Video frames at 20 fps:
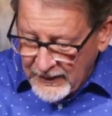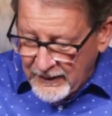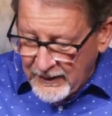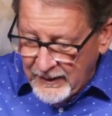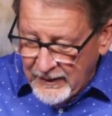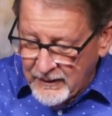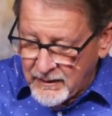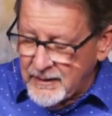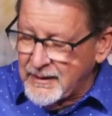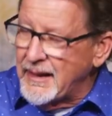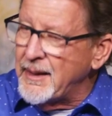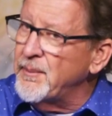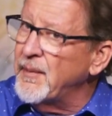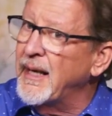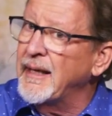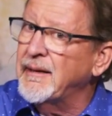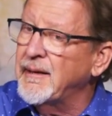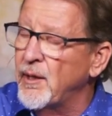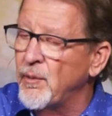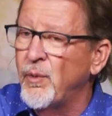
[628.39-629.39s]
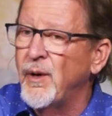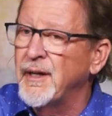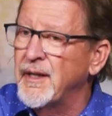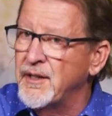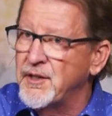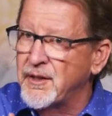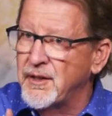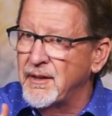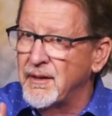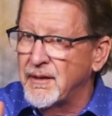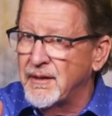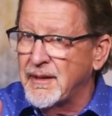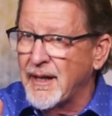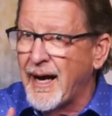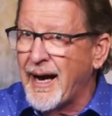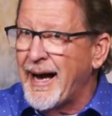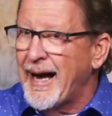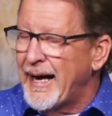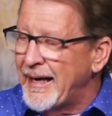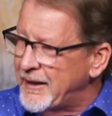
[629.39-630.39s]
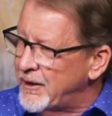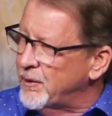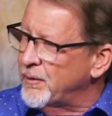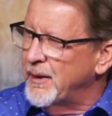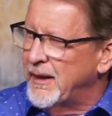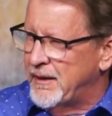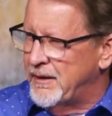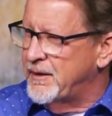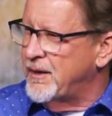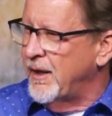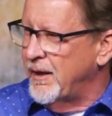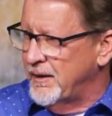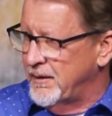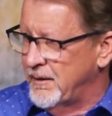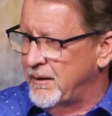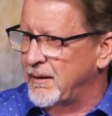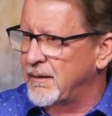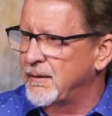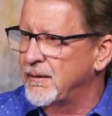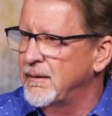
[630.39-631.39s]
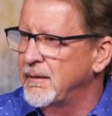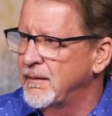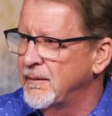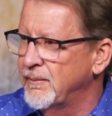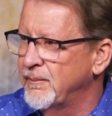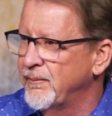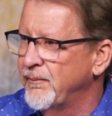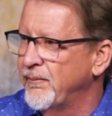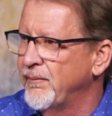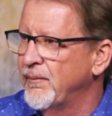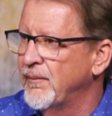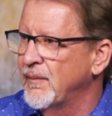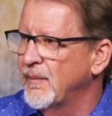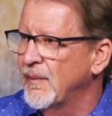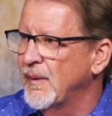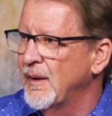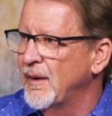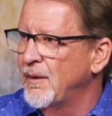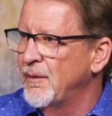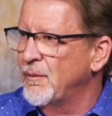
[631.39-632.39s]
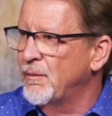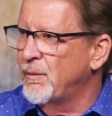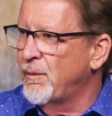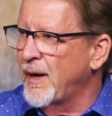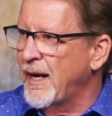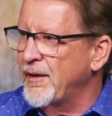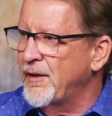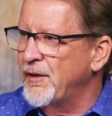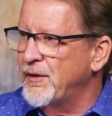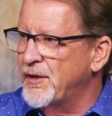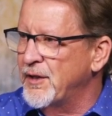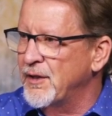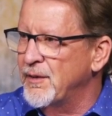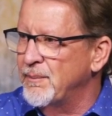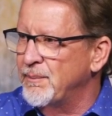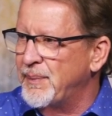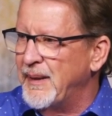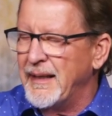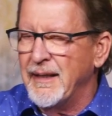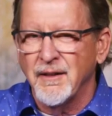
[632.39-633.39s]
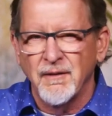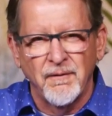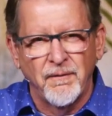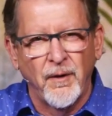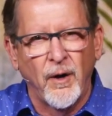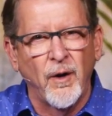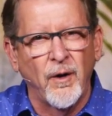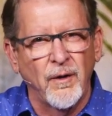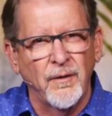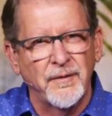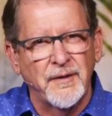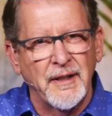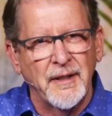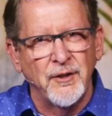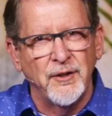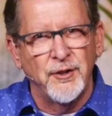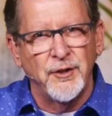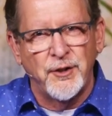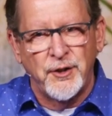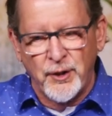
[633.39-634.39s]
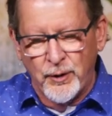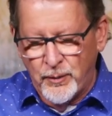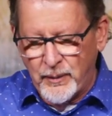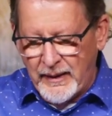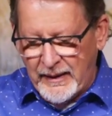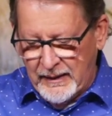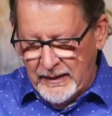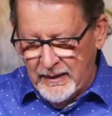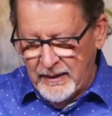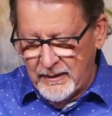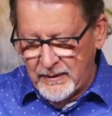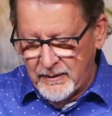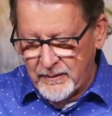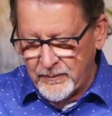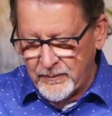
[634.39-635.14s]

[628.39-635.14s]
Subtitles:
It seemed like they wanted to hire it done rather than be involved in doing it.